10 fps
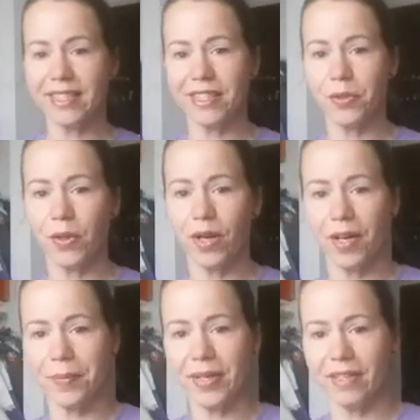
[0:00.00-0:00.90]
the new
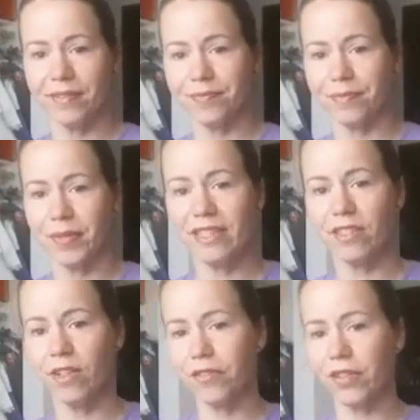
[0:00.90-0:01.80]
hobby, but it's
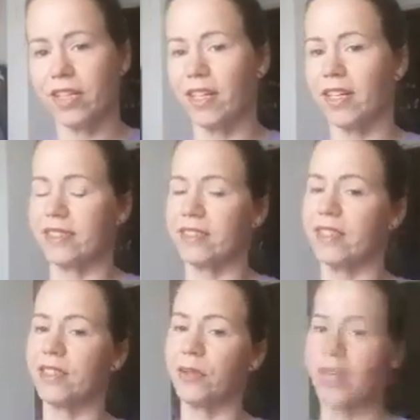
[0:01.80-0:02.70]
all for good cause. It's
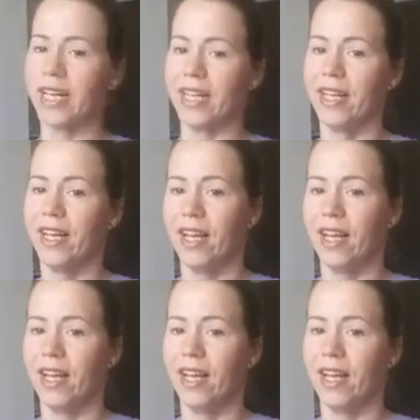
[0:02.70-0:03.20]
all donated.